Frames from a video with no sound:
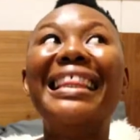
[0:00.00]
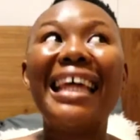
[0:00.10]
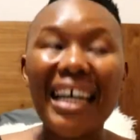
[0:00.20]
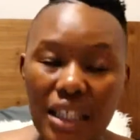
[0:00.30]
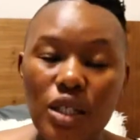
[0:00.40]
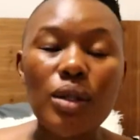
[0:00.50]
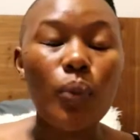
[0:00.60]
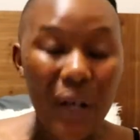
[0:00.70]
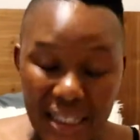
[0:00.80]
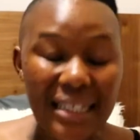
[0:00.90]
That
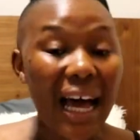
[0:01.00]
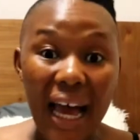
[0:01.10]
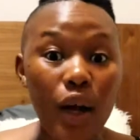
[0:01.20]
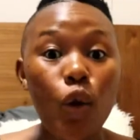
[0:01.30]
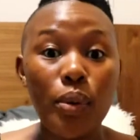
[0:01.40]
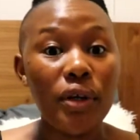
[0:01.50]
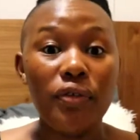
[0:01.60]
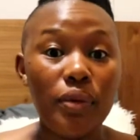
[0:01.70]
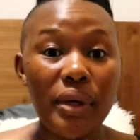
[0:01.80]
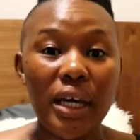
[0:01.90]
was an eye opener
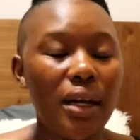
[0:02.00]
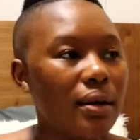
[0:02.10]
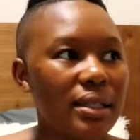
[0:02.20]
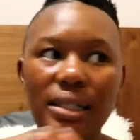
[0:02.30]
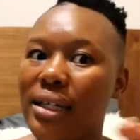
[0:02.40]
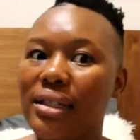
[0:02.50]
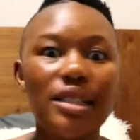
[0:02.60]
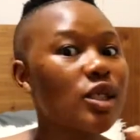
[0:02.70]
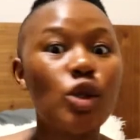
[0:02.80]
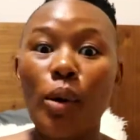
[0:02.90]
for me. And I was like,
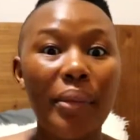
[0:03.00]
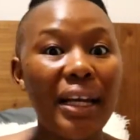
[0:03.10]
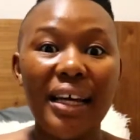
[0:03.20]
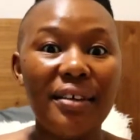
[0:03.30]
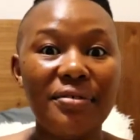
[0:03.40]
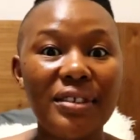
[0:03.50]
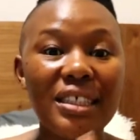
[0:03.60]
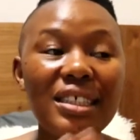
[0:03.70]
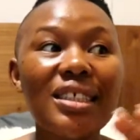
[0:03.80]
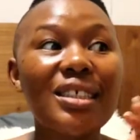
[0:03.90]
this is not my life.
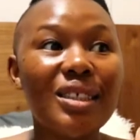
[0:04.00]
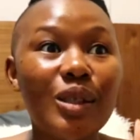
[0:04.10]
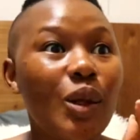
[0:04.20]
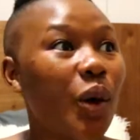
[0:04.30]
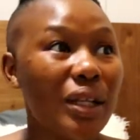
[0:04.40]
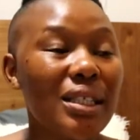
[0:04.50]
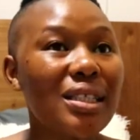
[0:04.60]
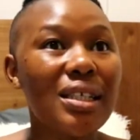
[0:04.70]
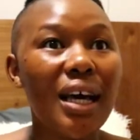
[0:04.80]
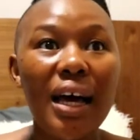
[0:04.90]
This is
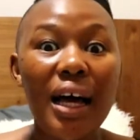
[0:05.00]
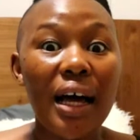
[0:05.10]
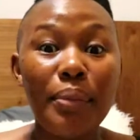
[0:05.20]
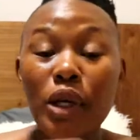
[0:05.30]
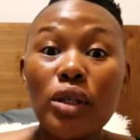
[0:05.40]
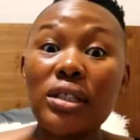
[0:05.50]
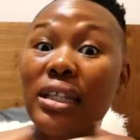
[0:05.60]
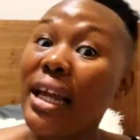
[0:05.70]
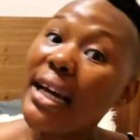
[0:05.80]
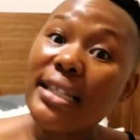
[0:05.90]
not, because
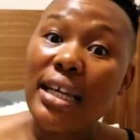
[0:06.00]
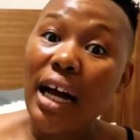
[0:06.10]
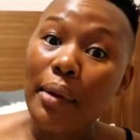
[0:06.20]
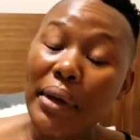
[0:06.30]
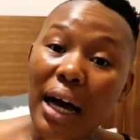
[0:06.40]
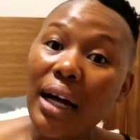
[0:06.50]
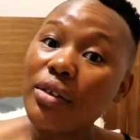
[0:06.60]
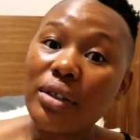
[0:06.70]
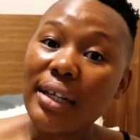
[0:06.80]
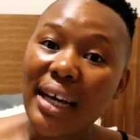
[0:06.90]
the next thing I'll be
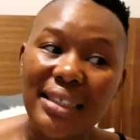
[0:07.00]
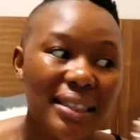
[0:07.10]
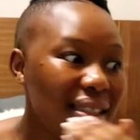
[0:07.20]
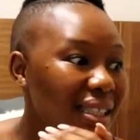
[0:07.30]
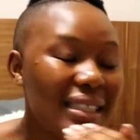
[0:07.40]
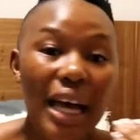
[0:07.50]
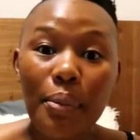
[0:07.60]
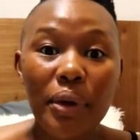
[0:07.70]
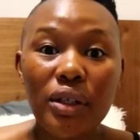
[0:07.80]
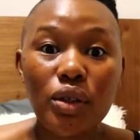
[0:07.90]
100, guys, these things
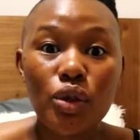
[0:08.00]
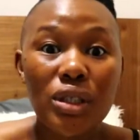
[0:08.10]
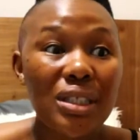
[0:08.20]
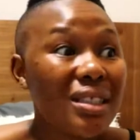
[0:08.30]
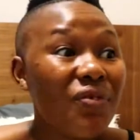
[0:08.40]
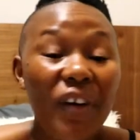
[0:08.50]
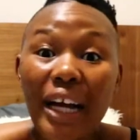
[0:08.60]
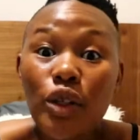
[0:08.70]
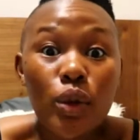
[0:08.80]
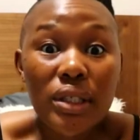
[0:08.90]
happen. You just
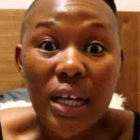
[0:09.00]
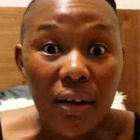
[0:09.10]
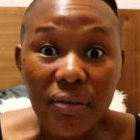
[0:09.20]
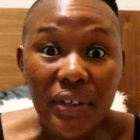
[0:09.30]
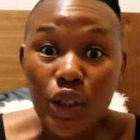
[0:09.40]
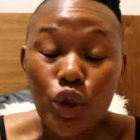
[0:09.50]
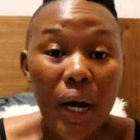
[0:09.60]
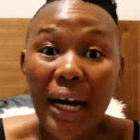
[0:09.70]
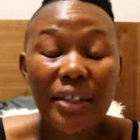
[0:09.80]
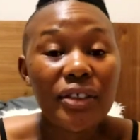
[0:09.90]
find yourself that you're
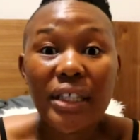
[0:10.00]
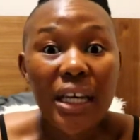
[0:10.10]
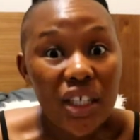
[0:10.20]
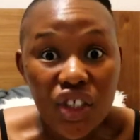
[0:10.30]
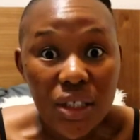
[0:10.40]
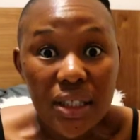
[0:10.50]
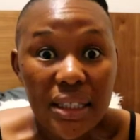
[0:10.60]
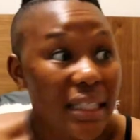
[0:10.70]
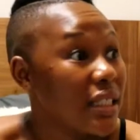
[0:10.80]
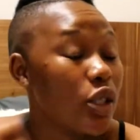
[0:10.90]
100 kgs.
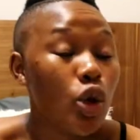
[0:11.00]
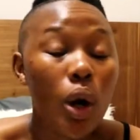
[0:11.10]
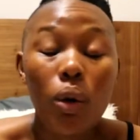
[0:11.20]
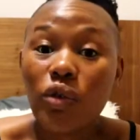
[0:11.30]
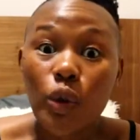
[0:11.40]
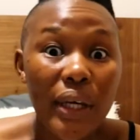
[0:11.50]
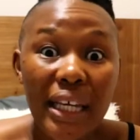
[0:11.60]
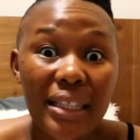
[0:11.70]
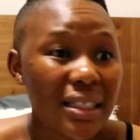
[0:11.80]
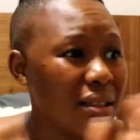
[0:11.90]
Next thing you're
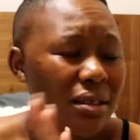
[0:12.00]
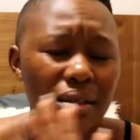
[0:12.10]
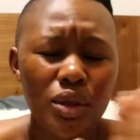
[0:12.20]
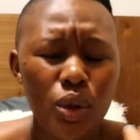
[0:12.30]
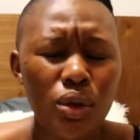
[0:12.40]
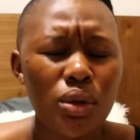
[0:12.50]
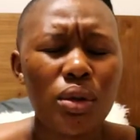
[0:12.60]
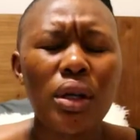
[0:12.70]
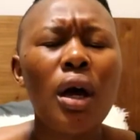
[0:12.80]
overweight and don't.